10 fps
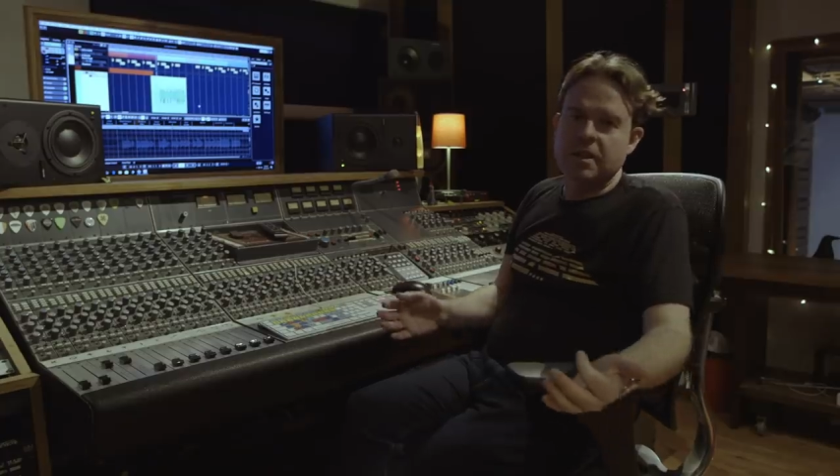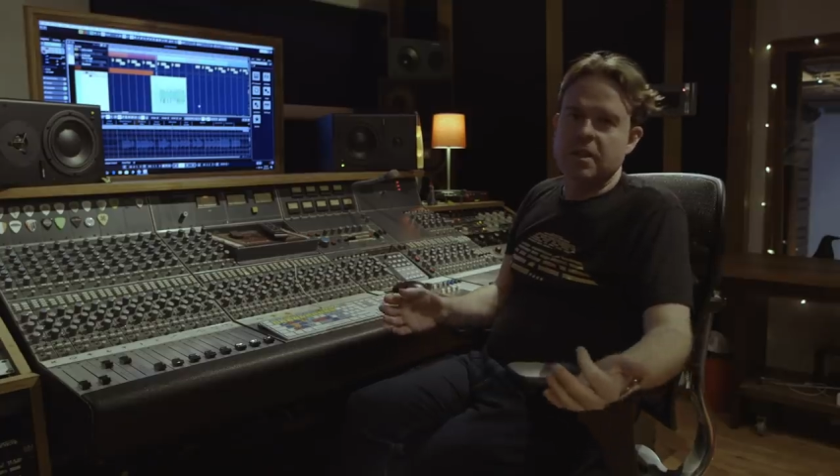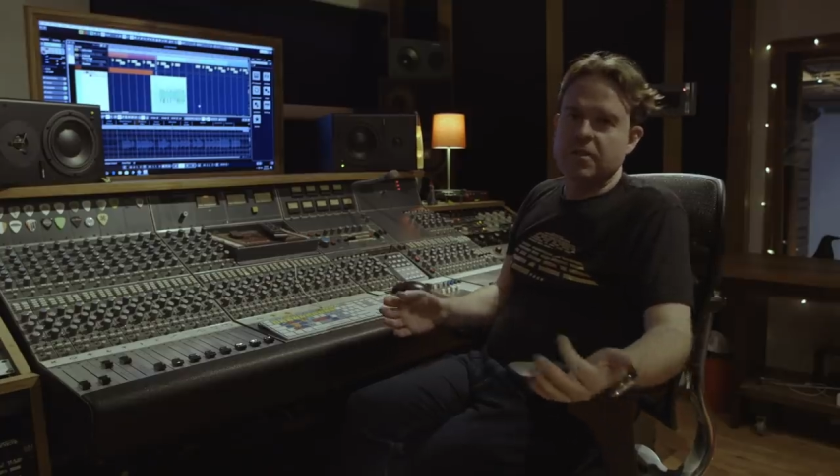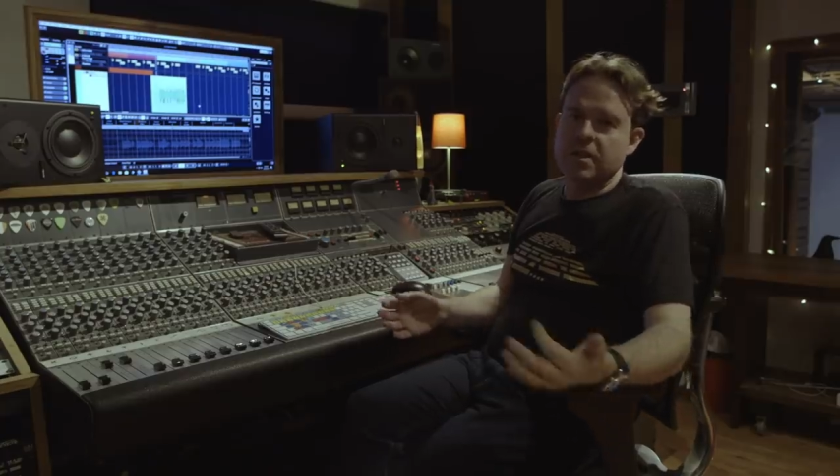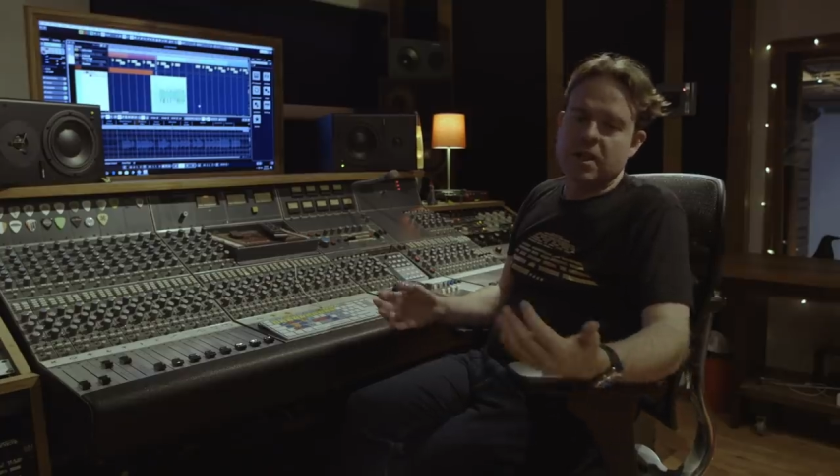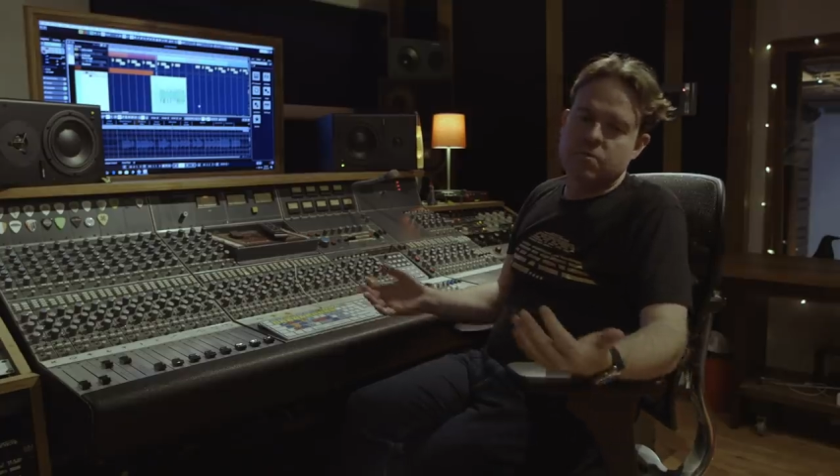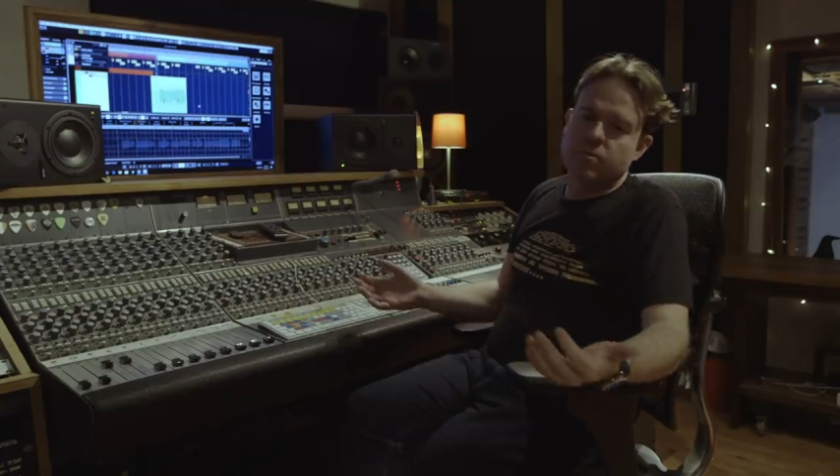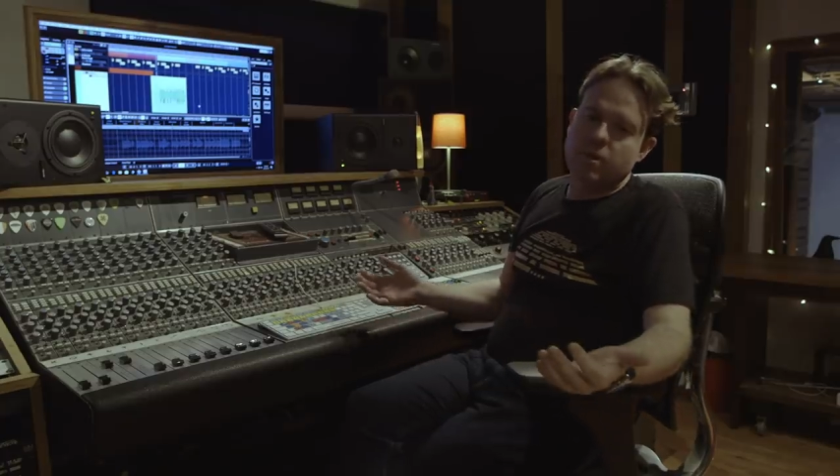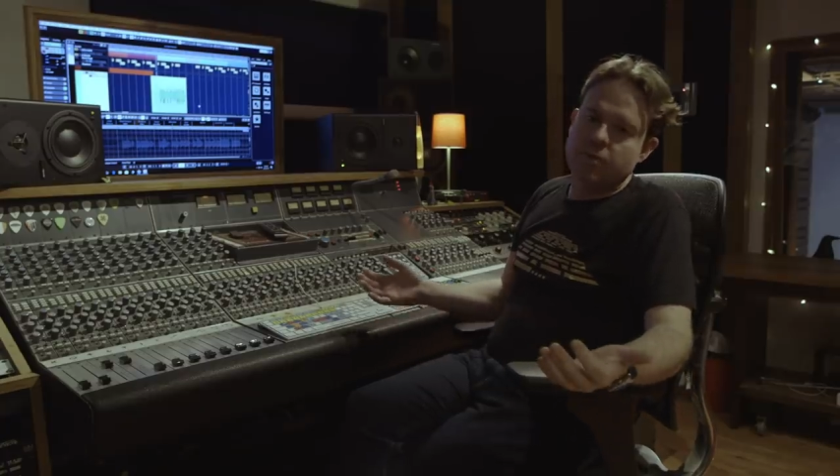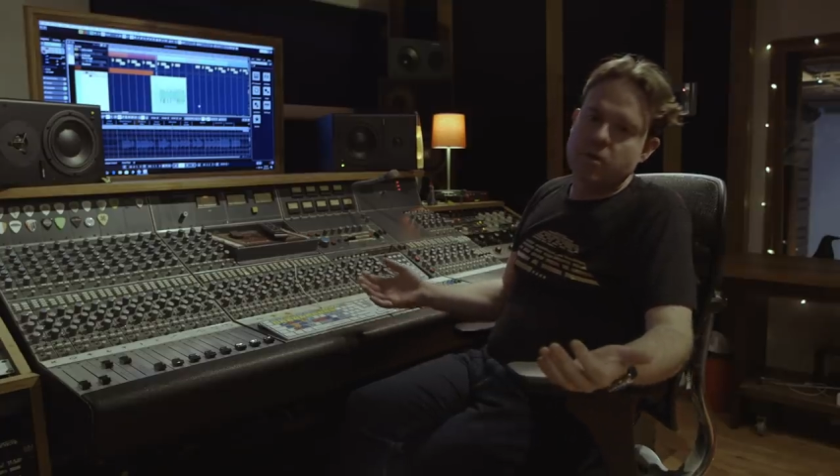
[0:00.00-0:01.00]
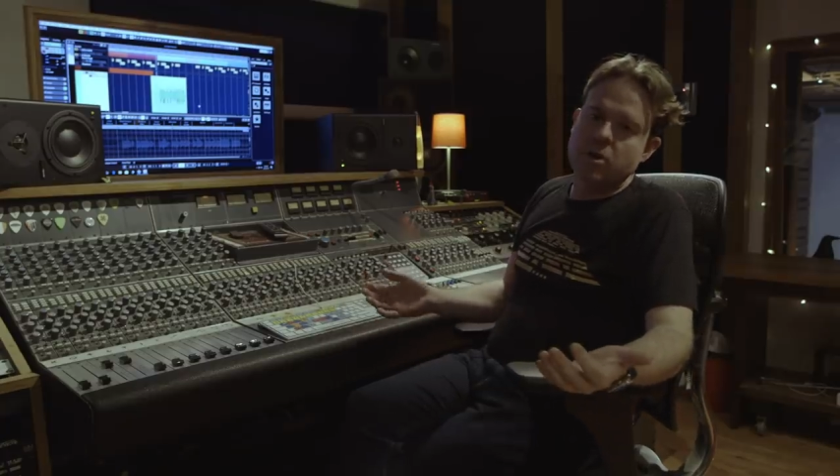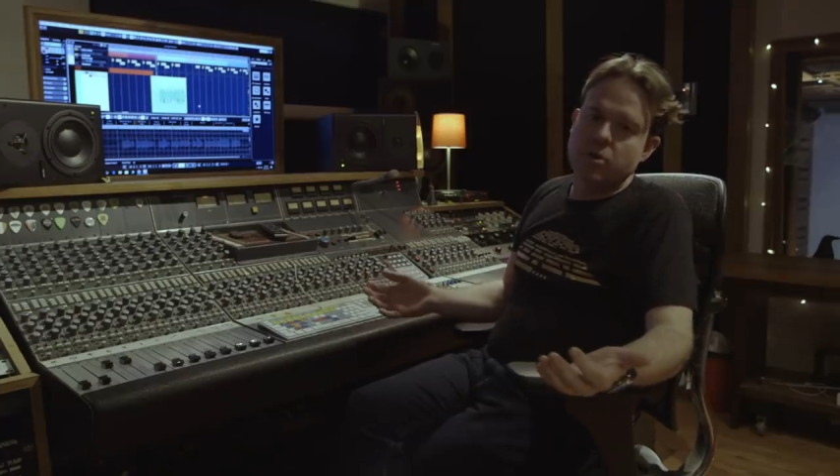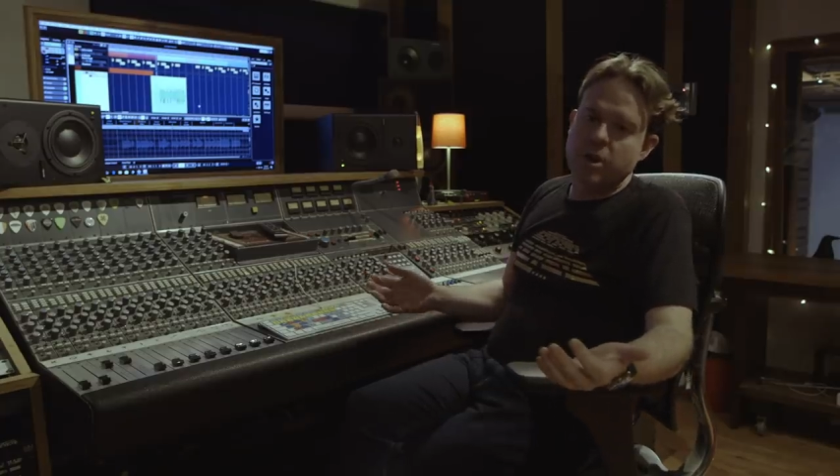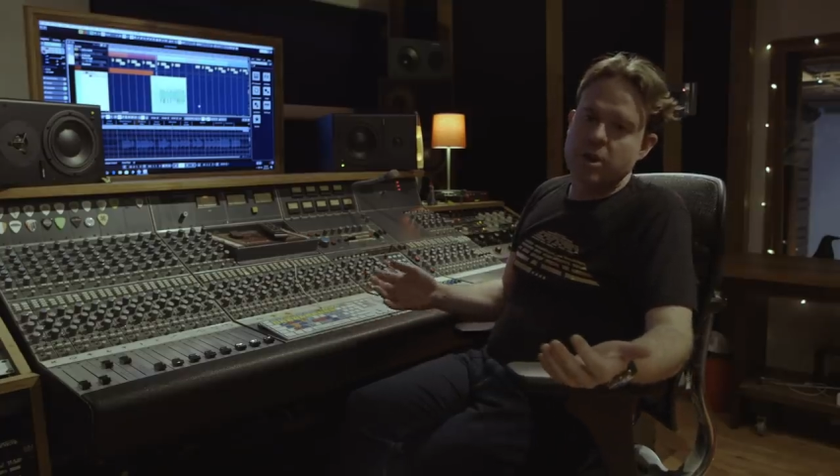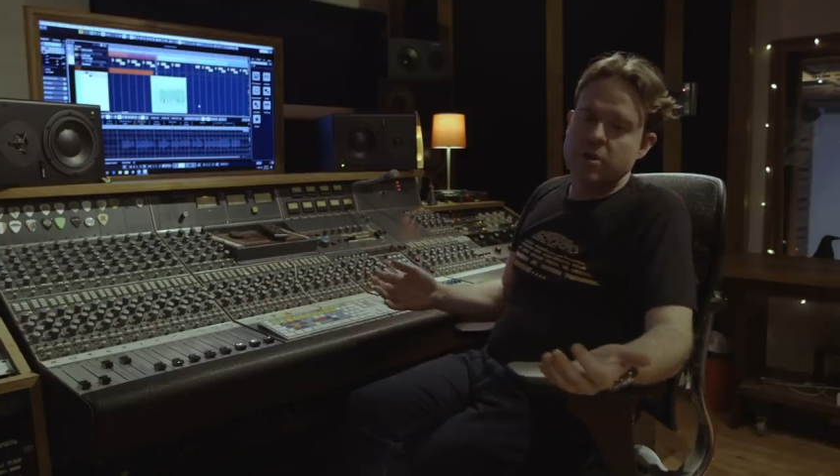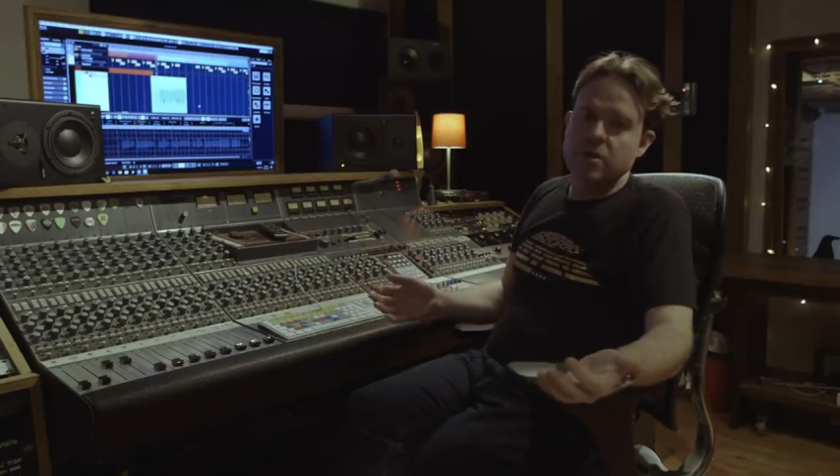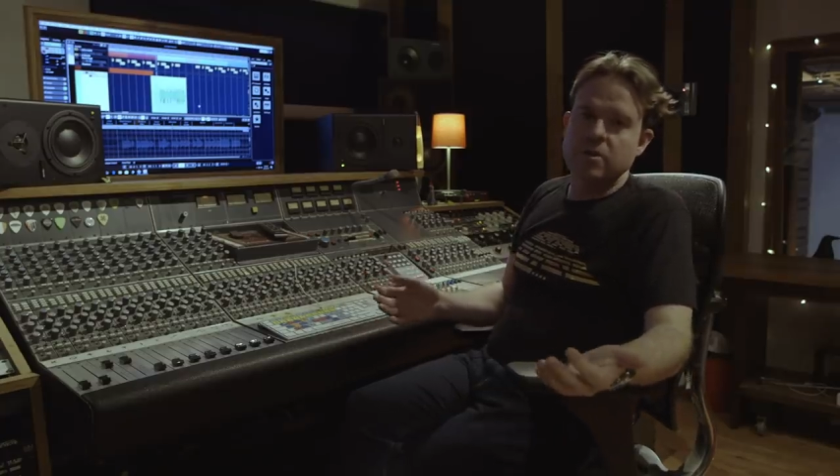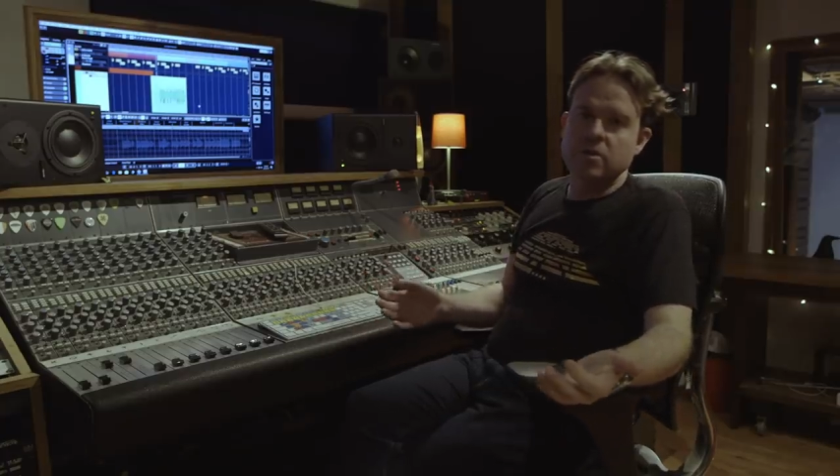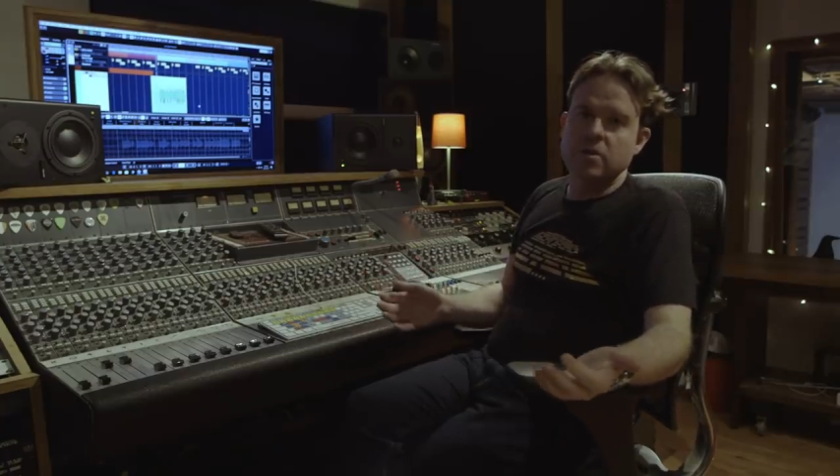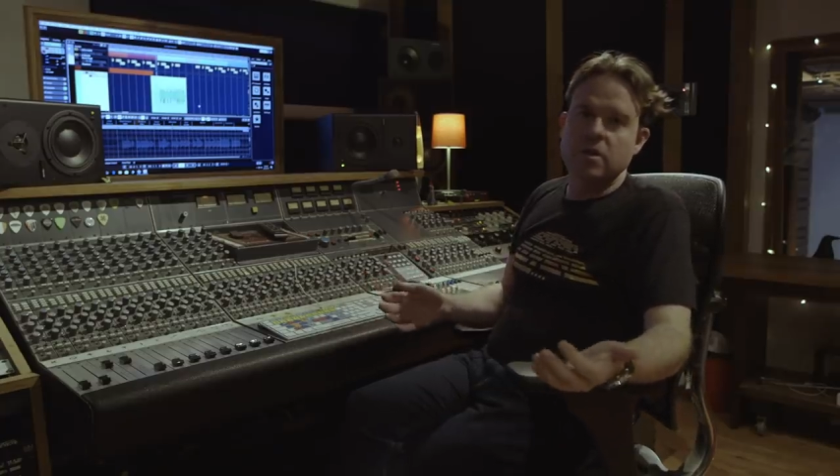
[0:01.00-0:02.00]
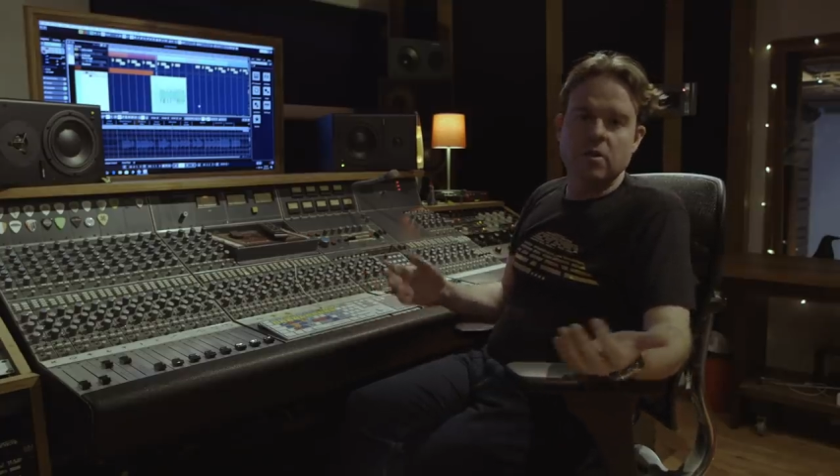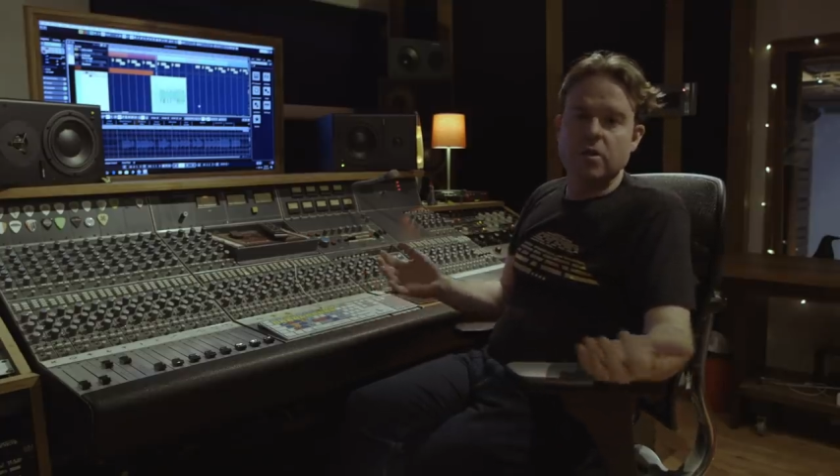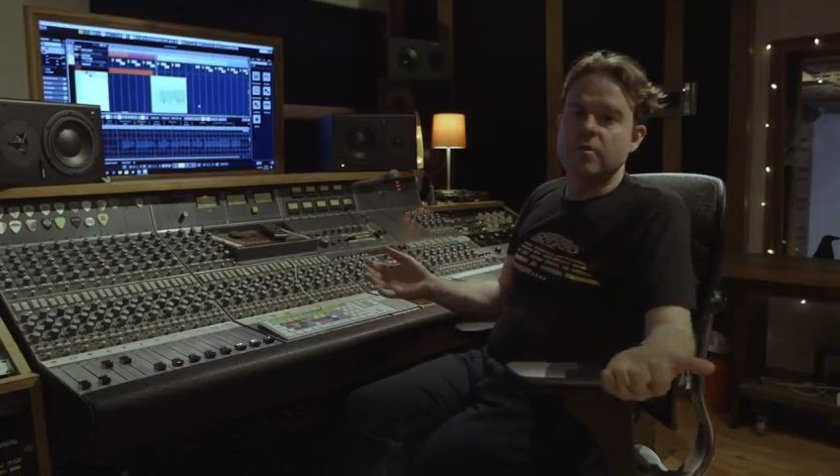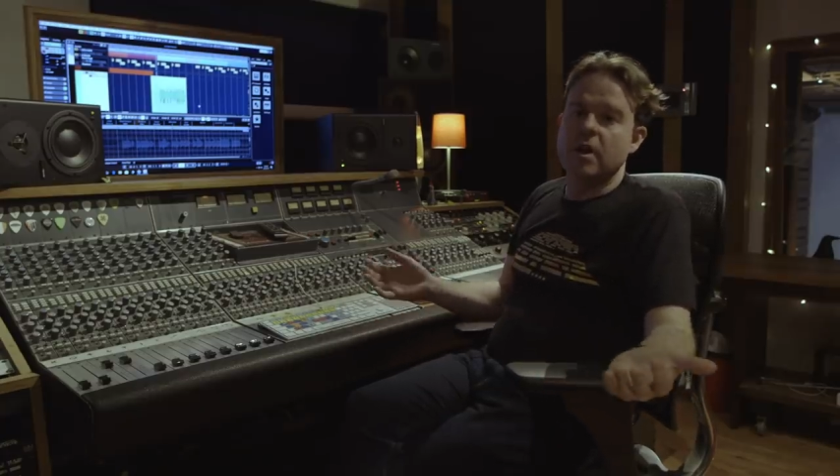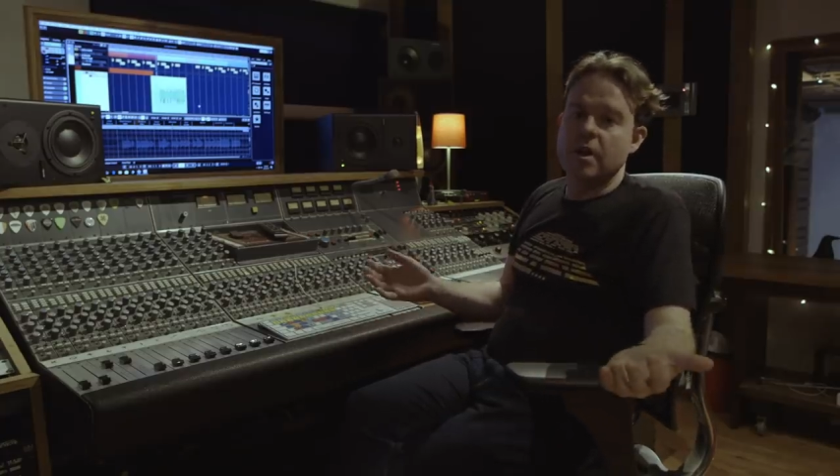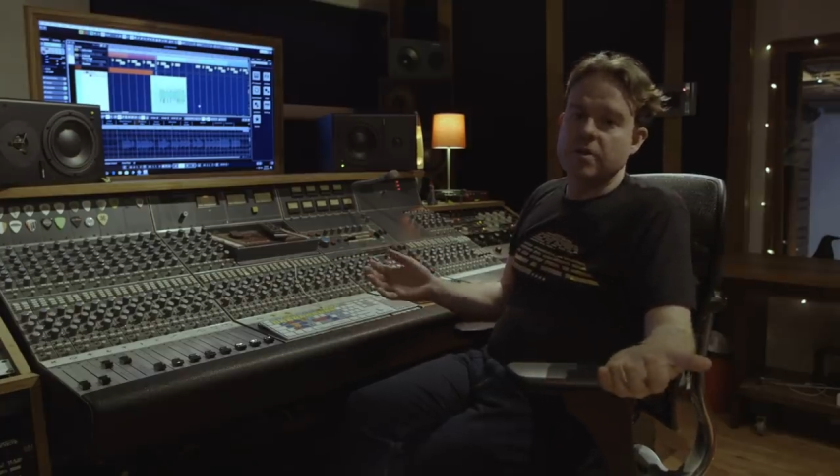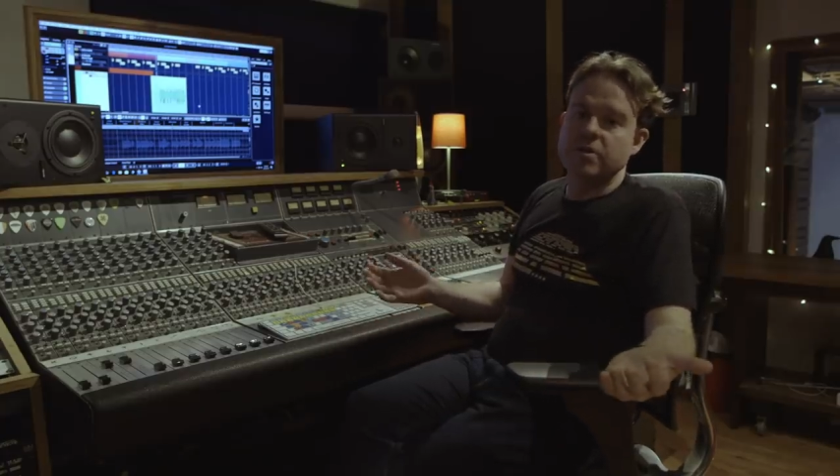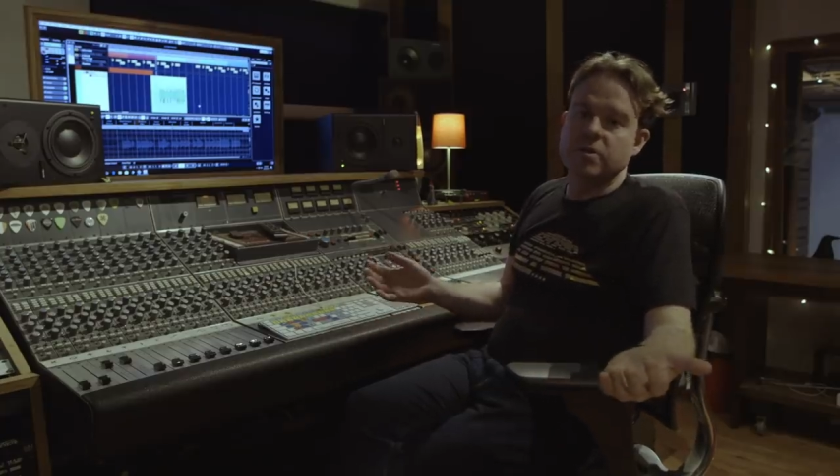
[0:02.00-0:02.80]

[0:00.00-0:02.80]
And I think that's what VariAudio can do that a lot of other